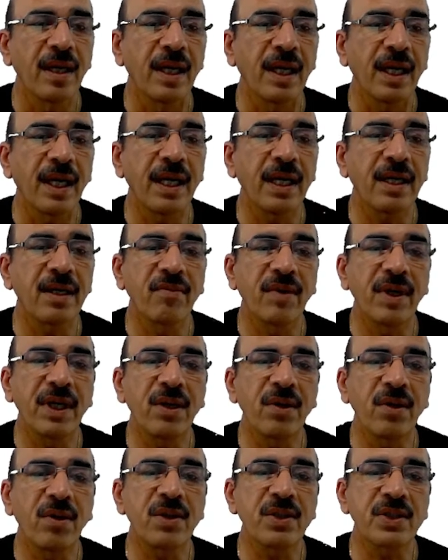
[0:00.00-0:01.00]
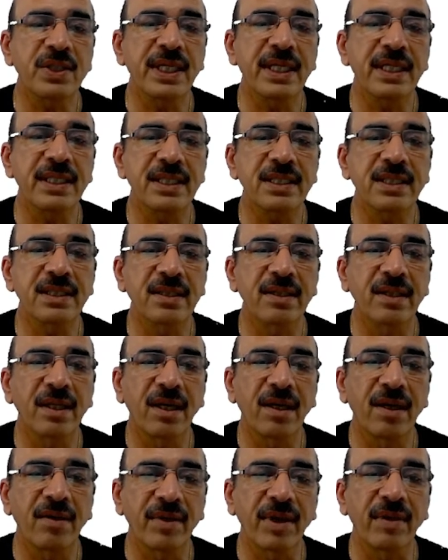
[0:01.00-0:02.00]
And will not change its
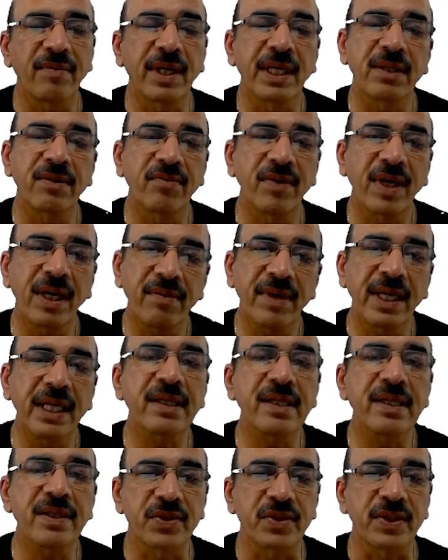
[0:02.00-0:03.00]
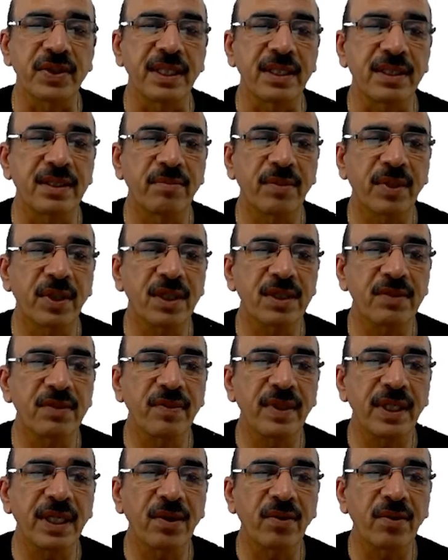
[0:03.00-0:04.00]
wavelength. Wavelength is changed,
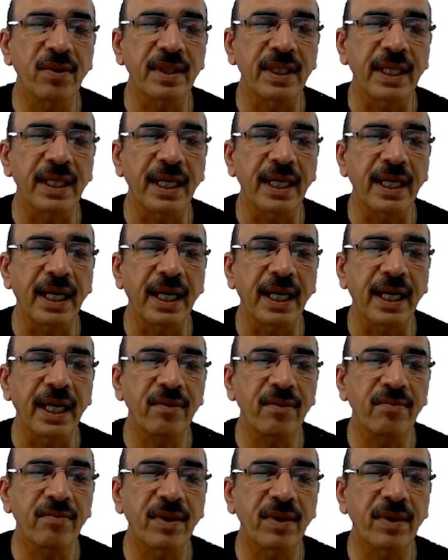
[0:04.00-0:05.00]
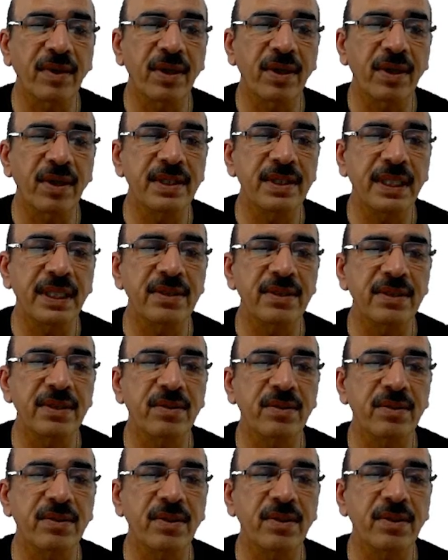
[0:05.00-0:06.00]
because we know that velocity is equal
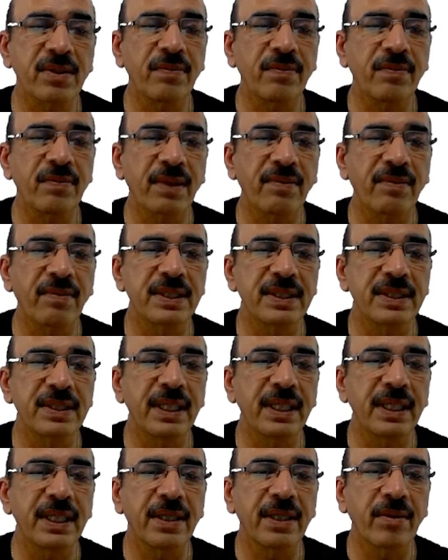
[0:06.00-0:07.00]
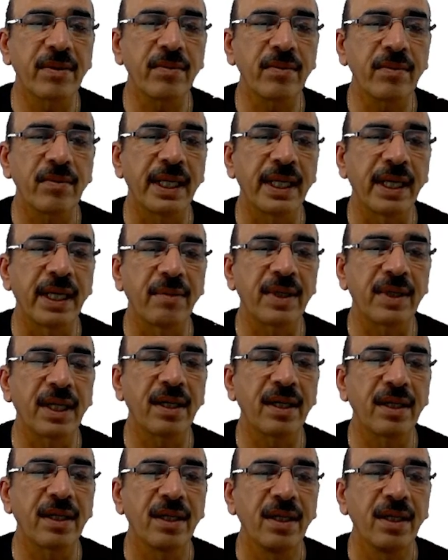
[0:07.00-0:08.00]
to frequency into lambda.
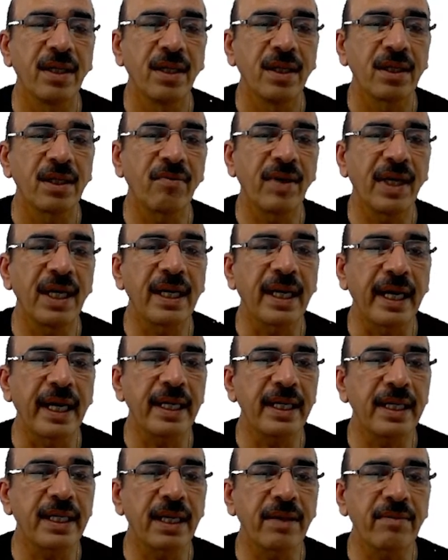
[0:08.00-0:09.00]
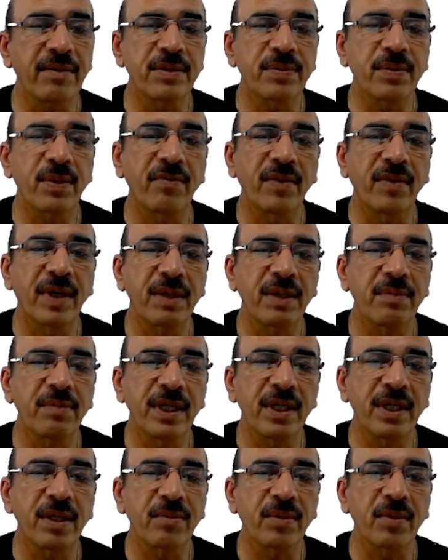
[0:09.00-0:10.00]
So when light travels from one
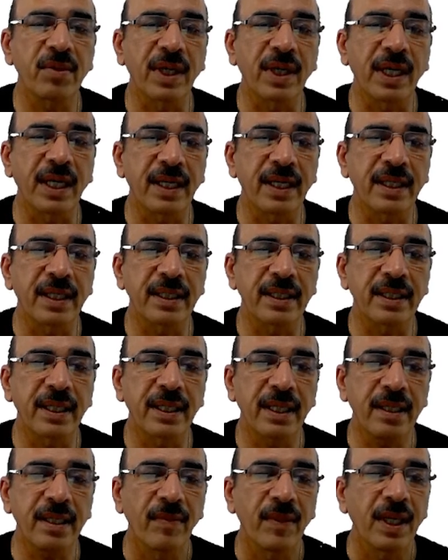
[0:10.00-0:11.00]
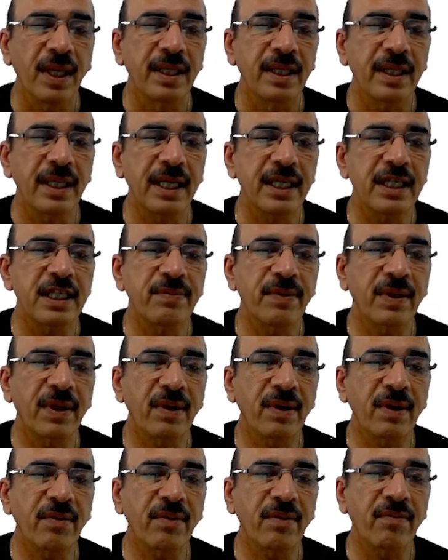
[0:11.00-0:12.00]
medium to another, then its
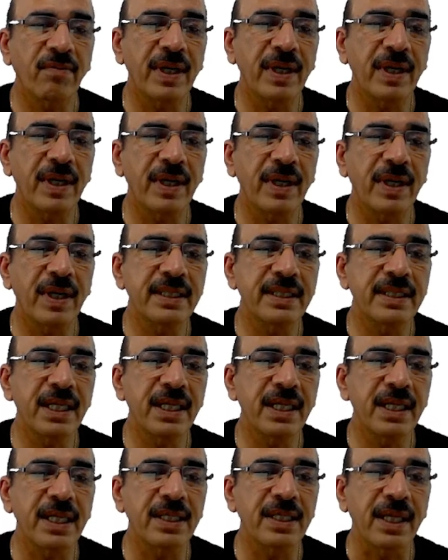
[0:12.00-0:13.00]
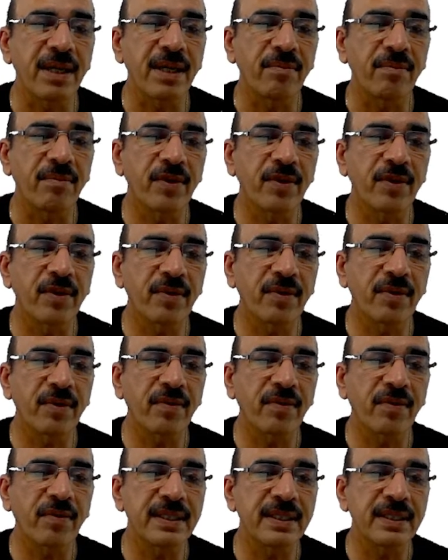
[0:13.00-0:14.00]
frequency remains same.
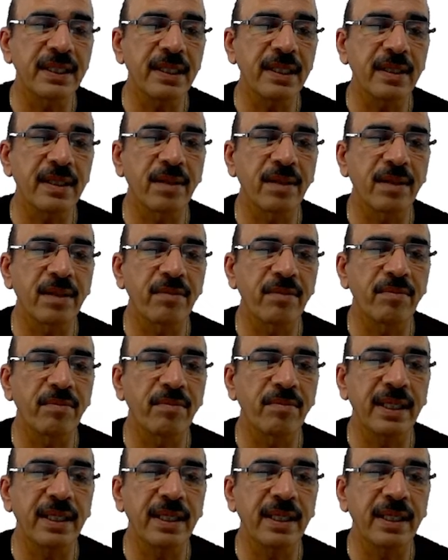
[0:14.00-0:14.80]
Frequency remains